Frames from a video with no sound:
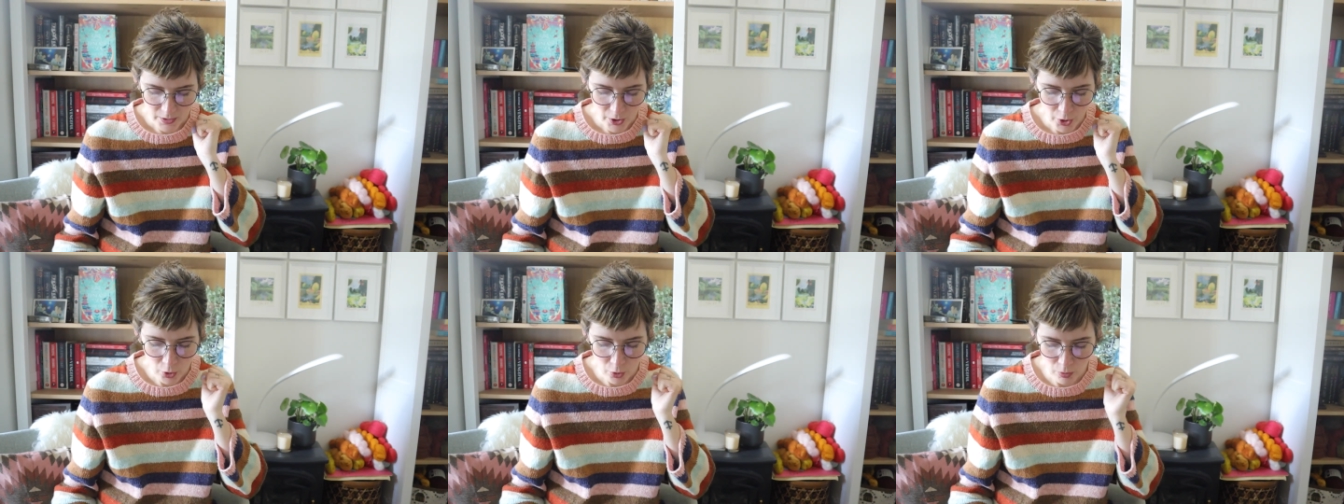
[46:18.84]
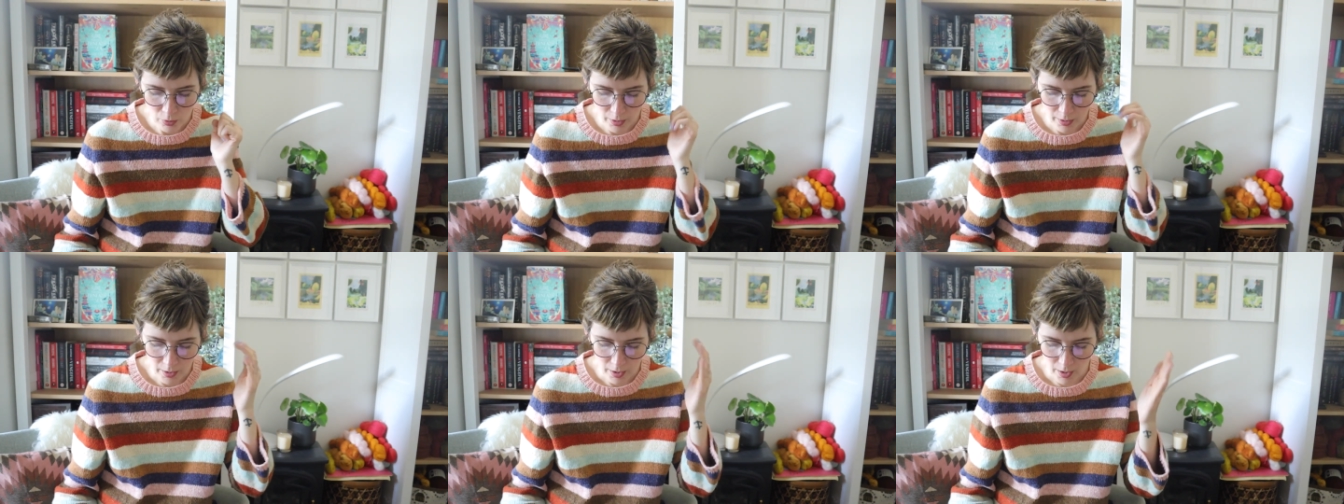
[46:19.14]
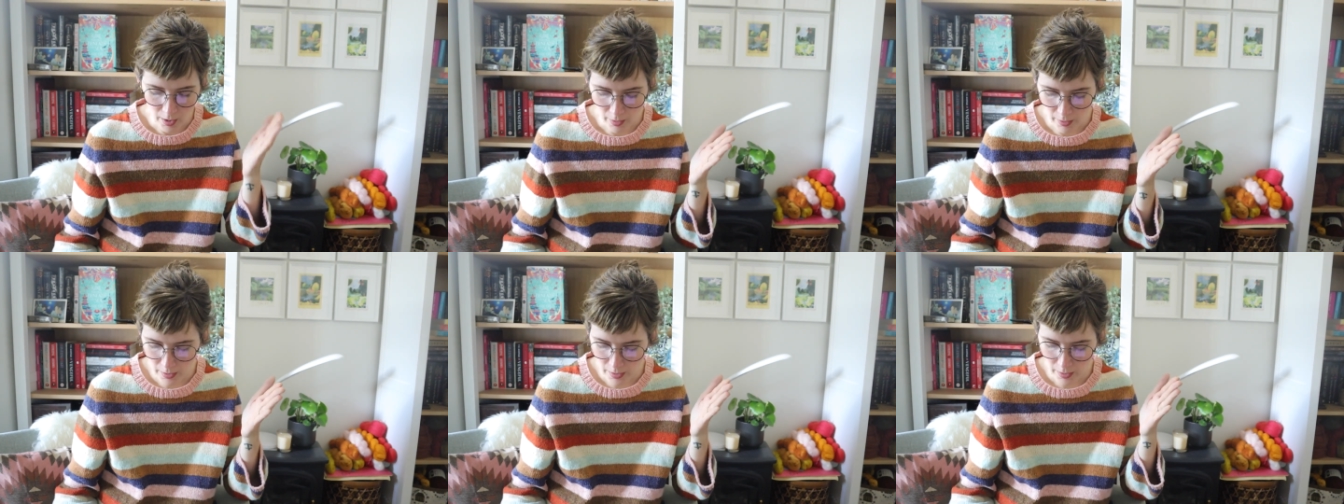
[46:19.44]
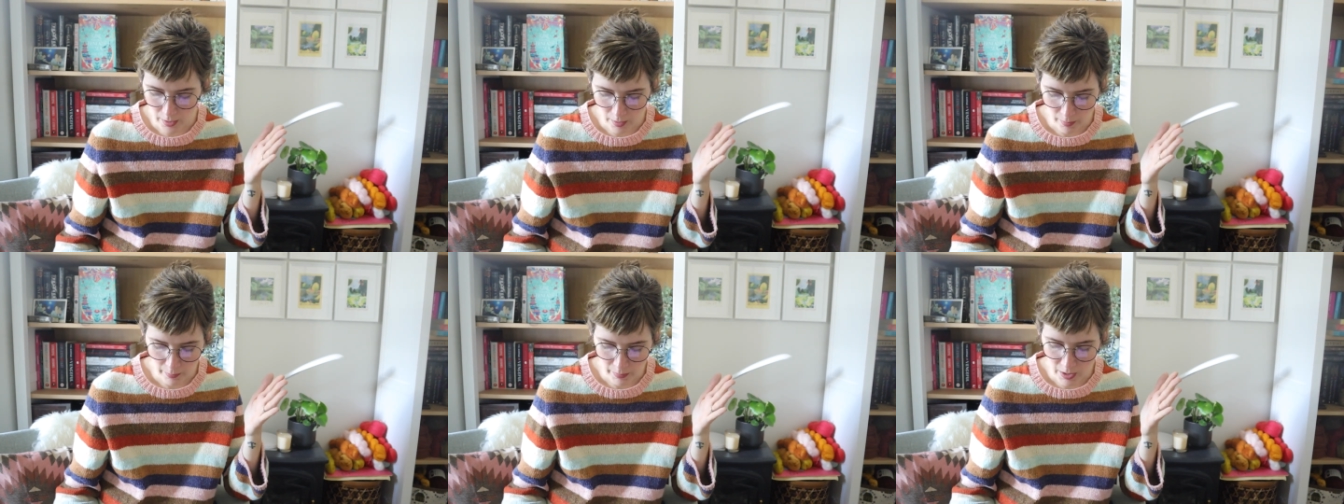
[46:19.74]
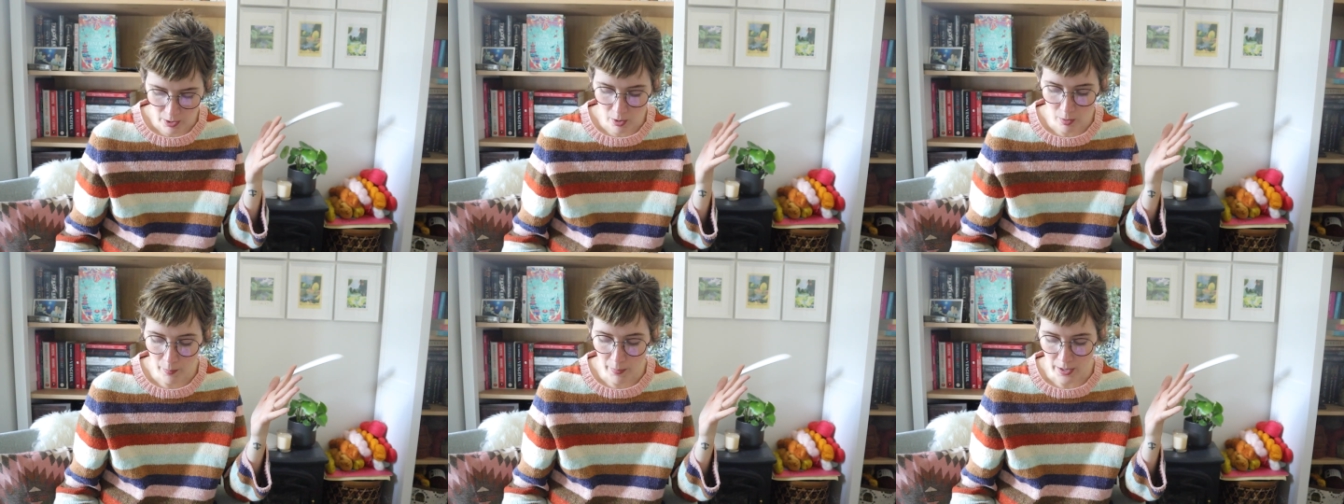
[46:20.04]
So
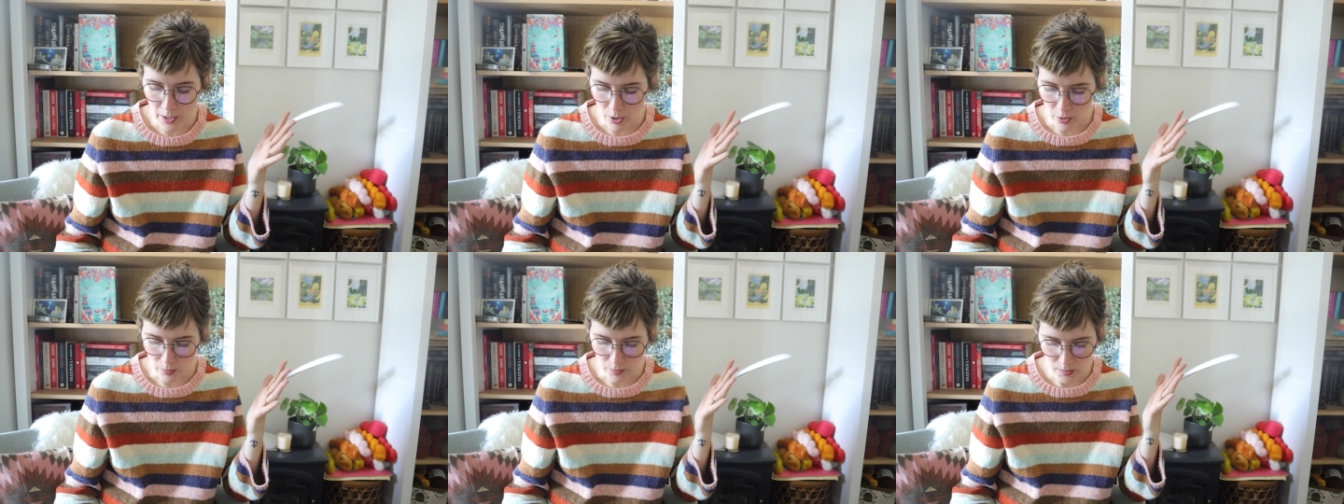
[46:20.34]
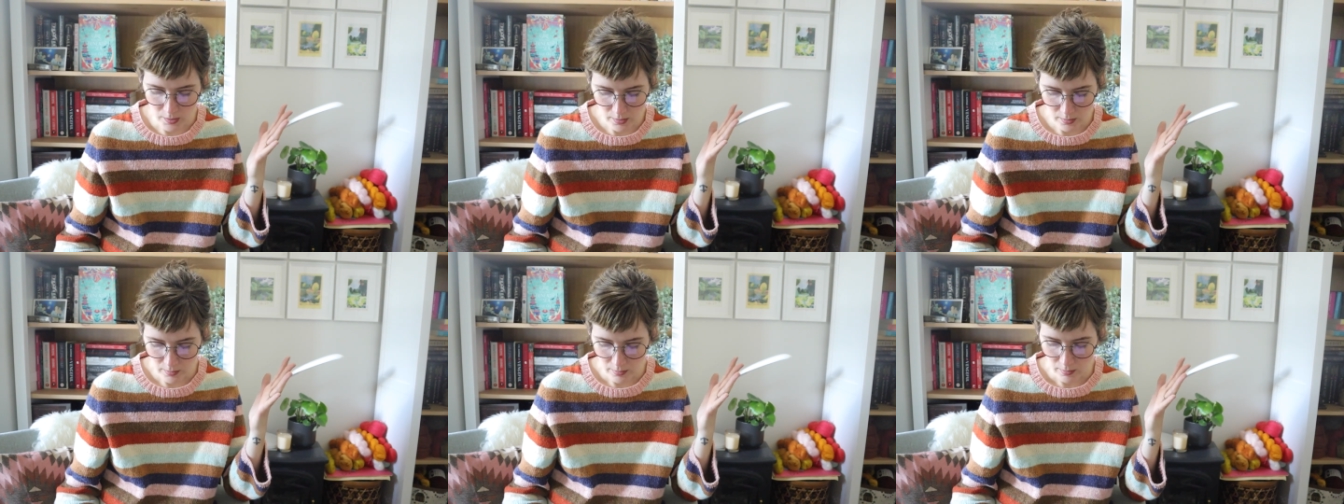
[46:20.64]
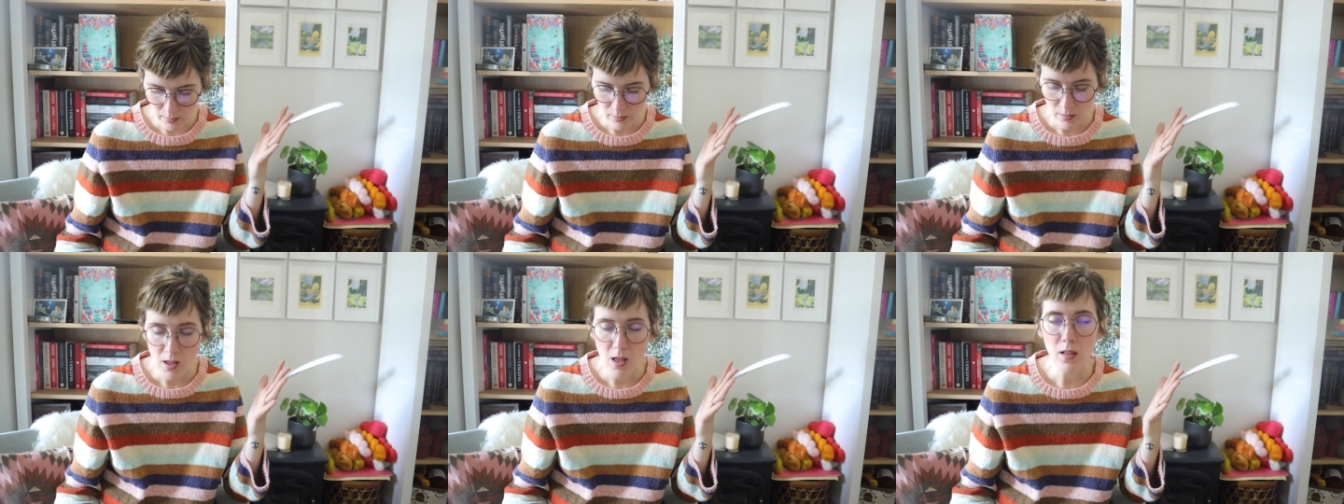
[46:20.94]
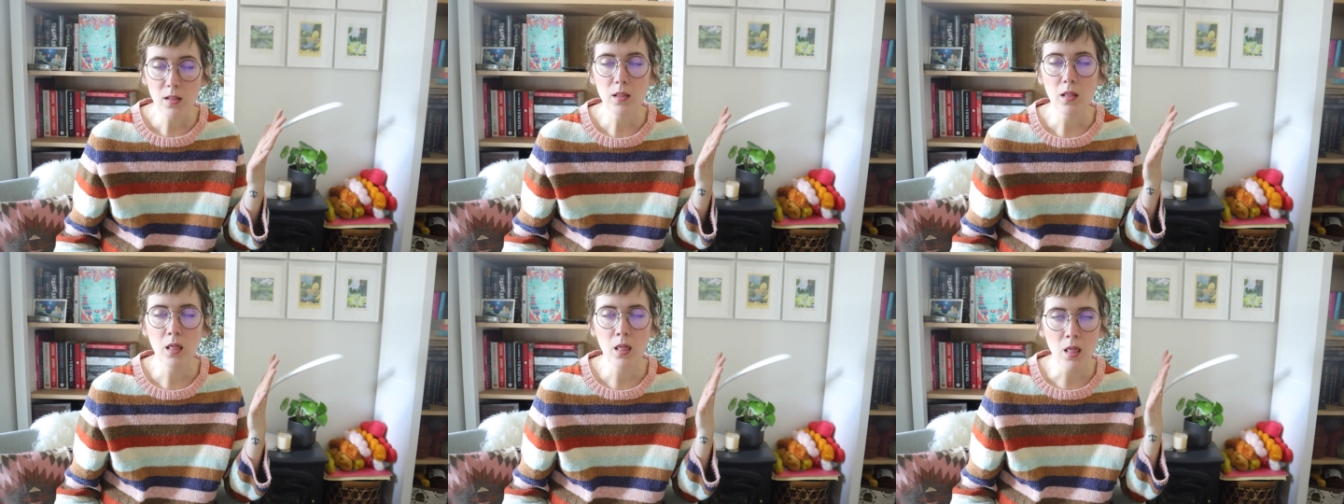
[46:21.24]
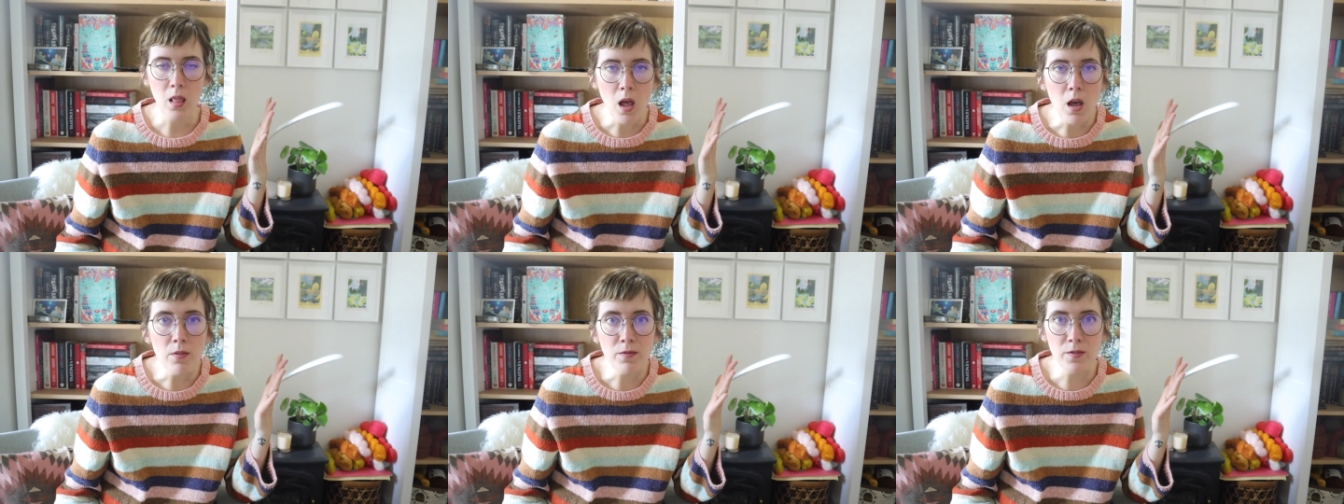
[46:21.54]
here are my notes.
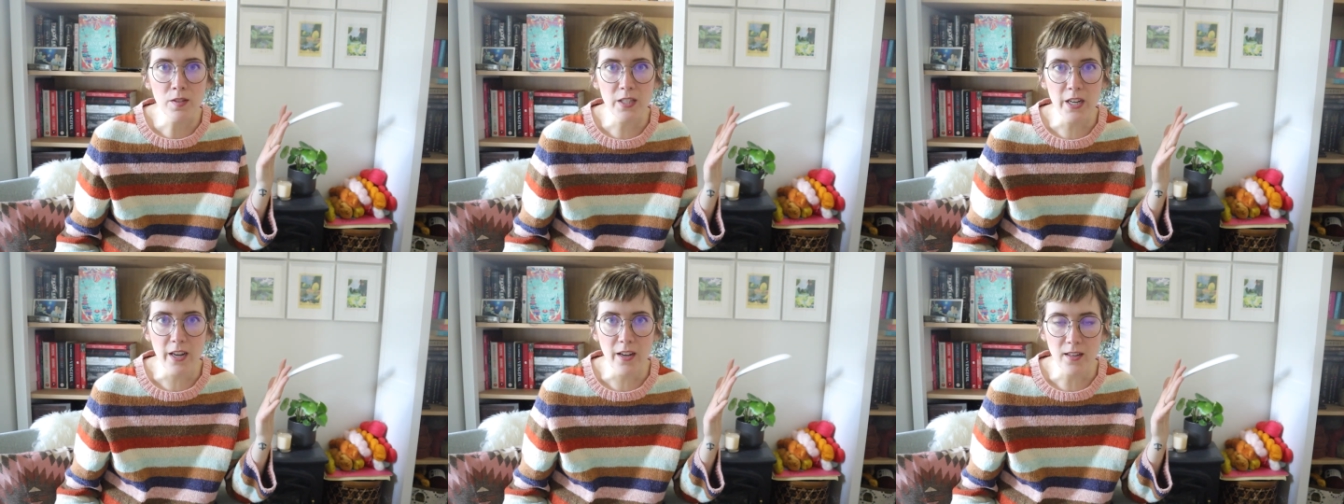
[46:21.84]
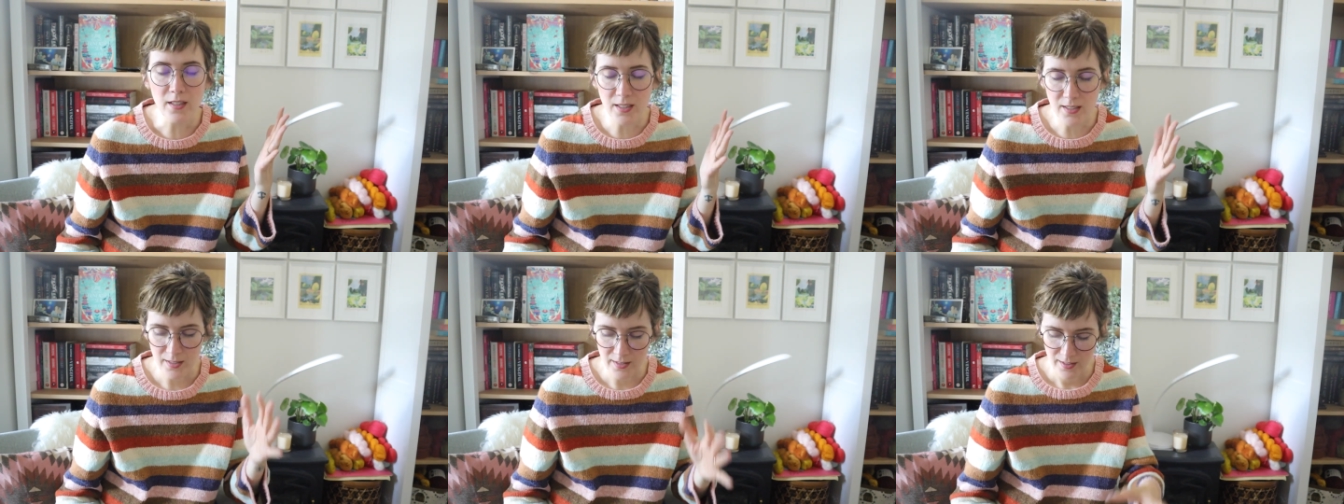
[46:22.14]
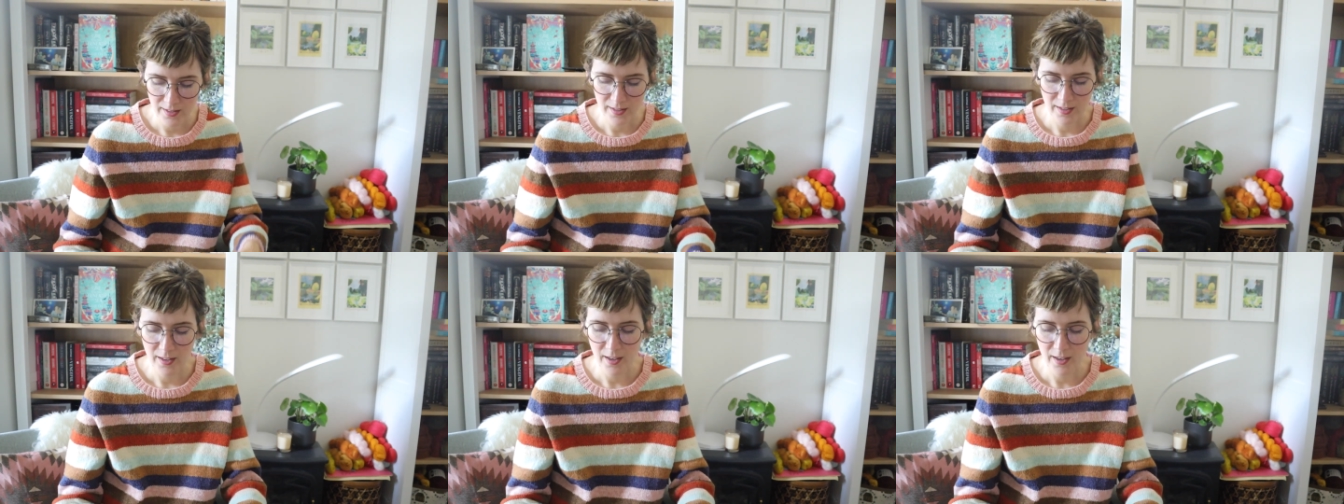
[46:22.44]
Loved it.